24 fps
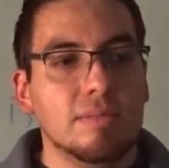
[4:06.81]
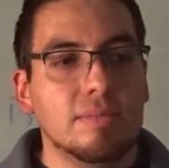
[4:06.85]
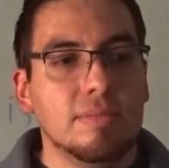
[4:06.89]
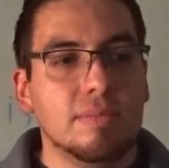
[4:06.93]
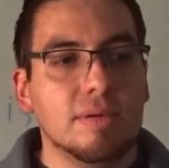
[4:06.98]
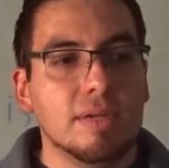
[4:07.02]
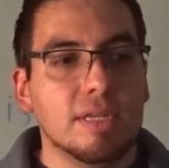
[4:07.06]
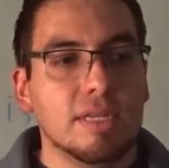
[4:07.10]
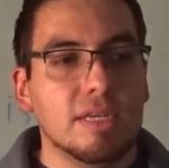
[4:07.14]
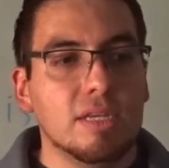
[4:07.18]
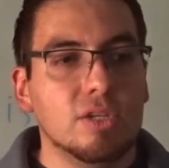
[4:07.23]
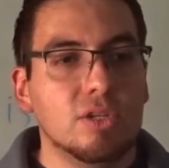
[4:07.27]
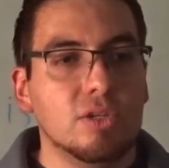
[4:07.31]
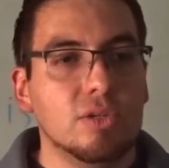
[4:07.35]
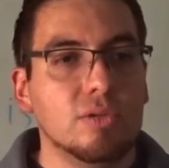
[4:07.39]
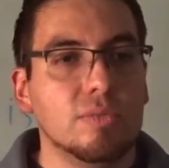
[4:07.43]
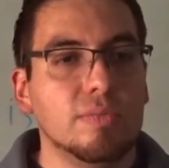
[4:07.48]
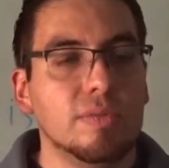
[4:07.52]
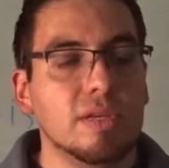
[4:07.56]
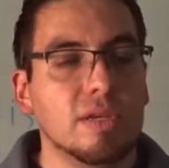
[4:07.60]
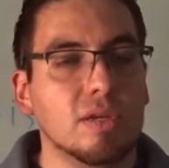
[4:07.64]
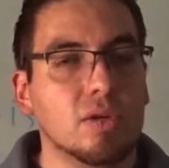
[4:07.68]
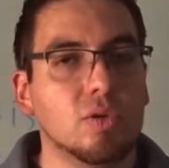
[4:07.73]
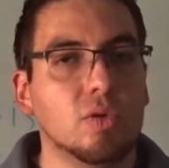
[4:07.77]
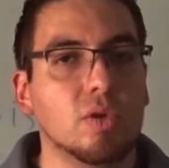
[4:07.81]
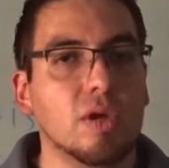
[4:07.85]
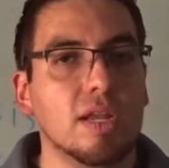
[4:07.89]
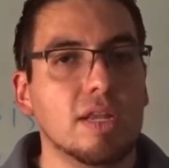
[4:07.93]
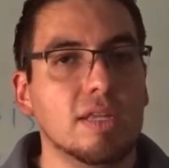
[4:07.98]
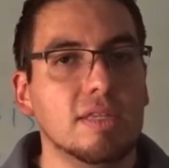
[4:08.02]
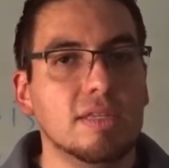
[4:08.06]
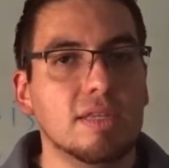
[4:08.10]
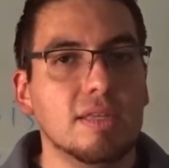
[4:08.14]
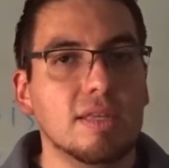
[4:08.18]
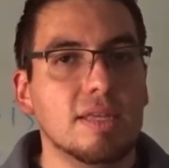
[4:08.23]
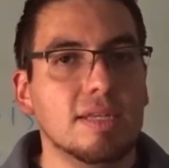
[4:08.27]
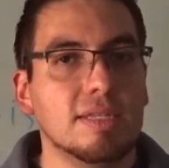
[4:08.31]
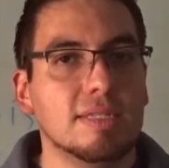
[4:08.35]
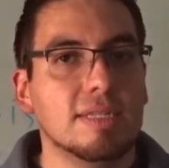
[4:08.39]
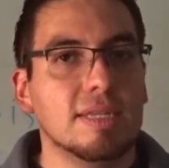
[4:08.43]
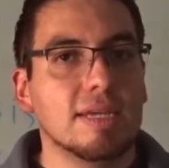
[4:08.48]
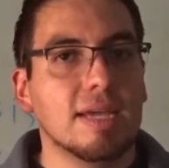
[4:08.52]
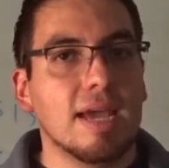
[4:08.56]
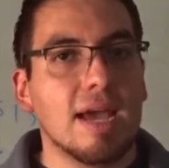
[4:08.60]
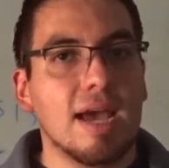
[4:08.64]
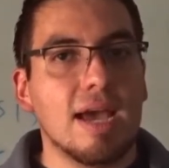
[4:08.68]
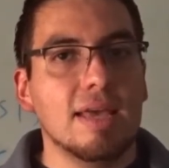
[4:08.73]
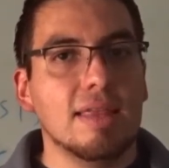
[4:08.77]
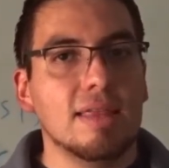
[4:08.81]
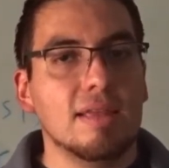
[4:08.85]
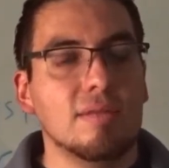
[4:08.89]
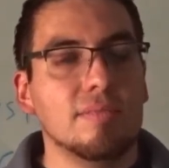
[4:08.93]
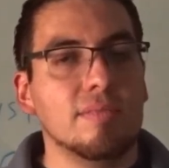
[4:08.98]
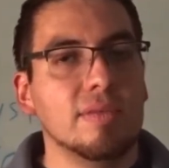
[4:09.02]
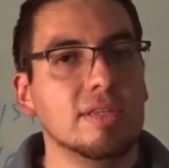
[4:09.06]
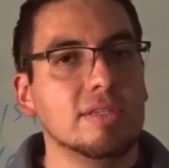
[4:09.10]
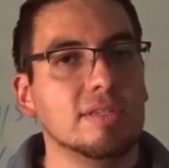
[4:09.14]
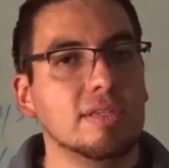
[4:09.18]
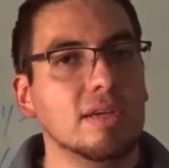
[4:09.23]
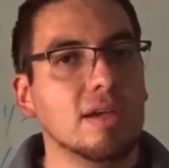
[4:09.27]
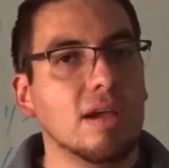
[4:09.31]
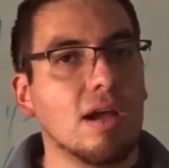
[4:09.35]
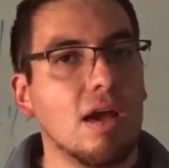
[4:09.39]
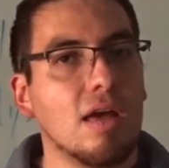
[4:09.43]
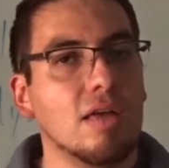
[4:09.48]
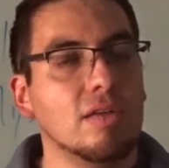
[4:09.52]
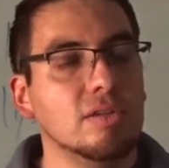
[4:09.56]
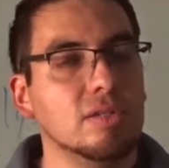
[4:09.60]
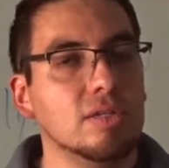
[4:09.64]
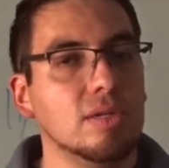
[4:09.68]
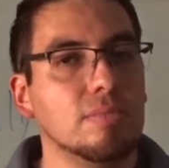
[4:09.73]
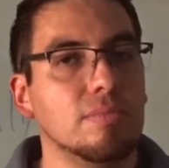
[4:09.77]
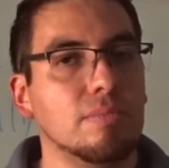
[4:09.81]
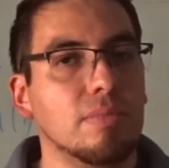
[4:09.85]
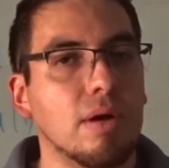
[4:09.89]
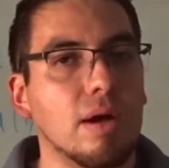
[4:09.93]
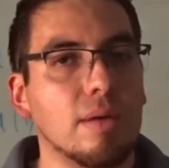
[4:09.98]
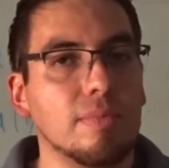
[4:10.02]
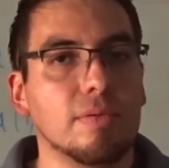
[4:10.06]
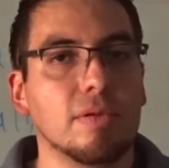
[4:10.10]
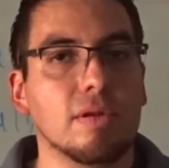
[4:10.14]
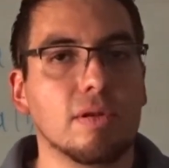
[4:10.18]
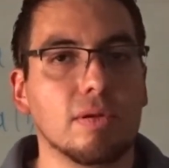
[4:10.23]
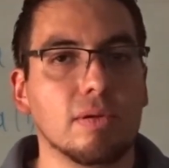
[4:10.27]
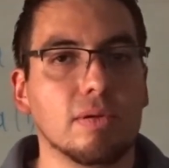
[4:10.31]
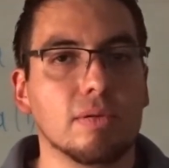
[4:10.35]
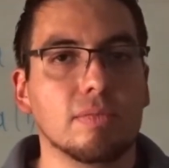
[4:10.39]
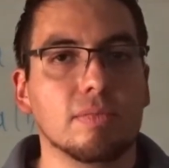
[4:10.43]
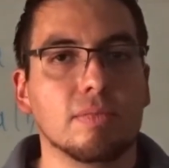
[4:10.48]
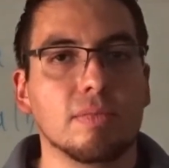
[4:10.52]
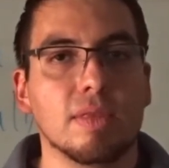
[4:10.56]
but he should be credited as the guy that made psychology popular.